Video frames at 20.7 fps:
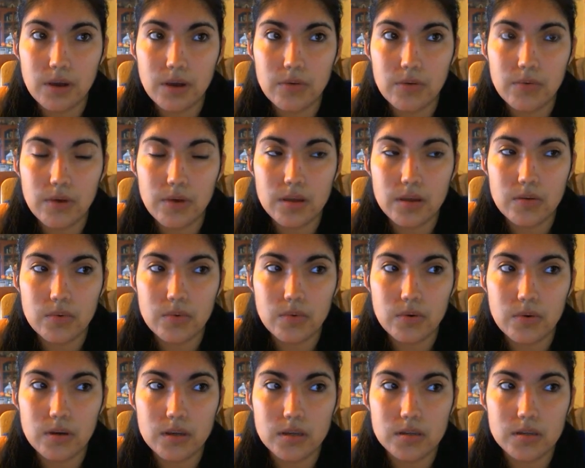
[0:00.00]
I read
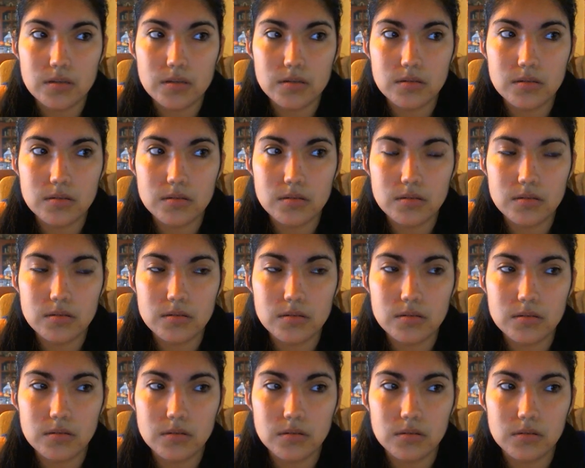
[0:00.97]

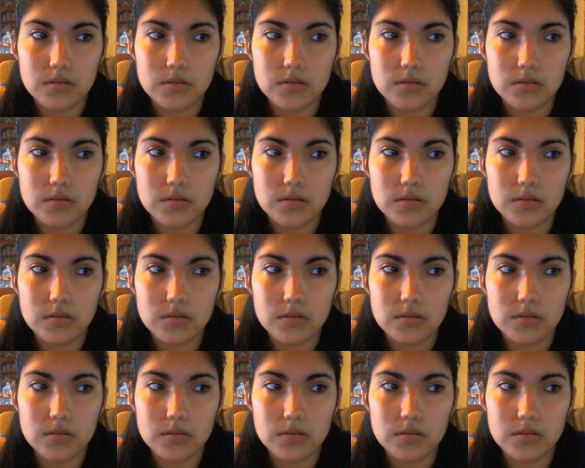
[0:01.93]
was,